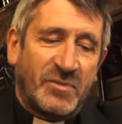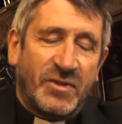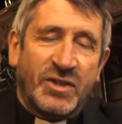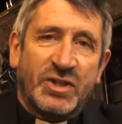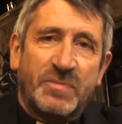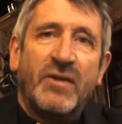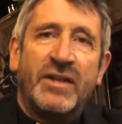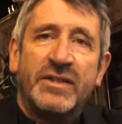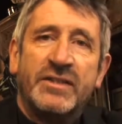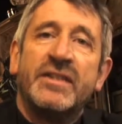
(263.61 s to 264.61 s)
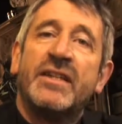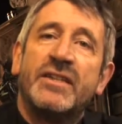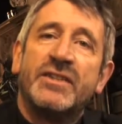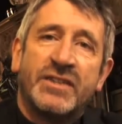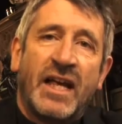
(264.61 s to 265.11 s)
what the Spirit
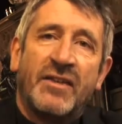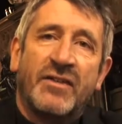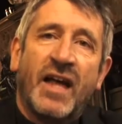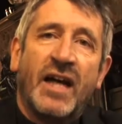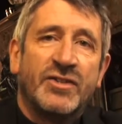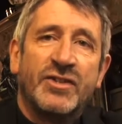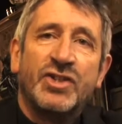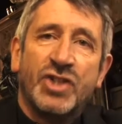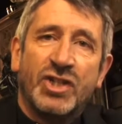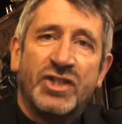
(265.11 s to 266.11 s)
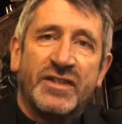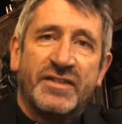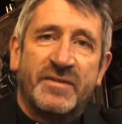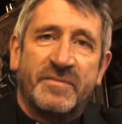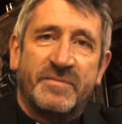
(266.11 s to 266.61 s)
saith unto the churches.